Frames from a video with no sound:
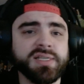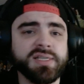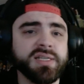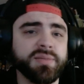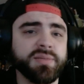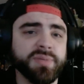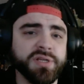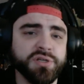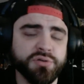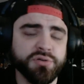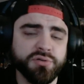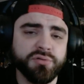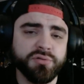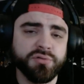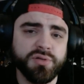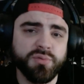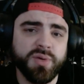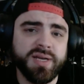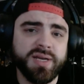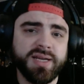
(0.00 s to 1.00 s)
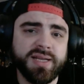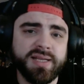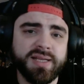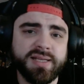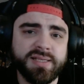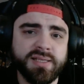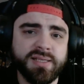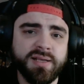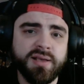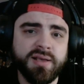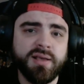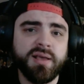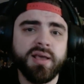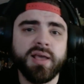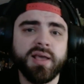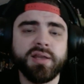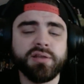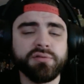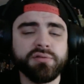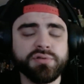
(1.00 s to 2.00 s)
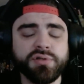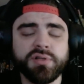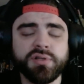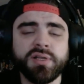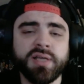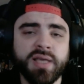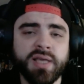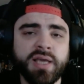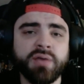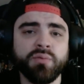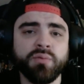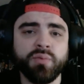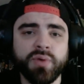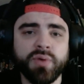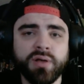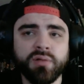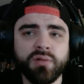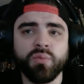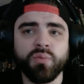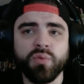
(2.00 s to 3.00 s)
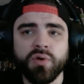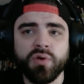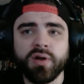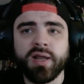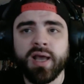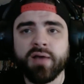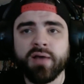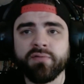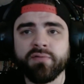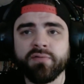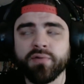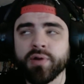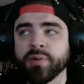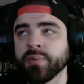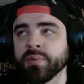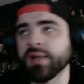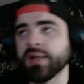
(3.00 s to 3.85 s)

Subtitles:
need to be true to what it is, and usually it will work out for you.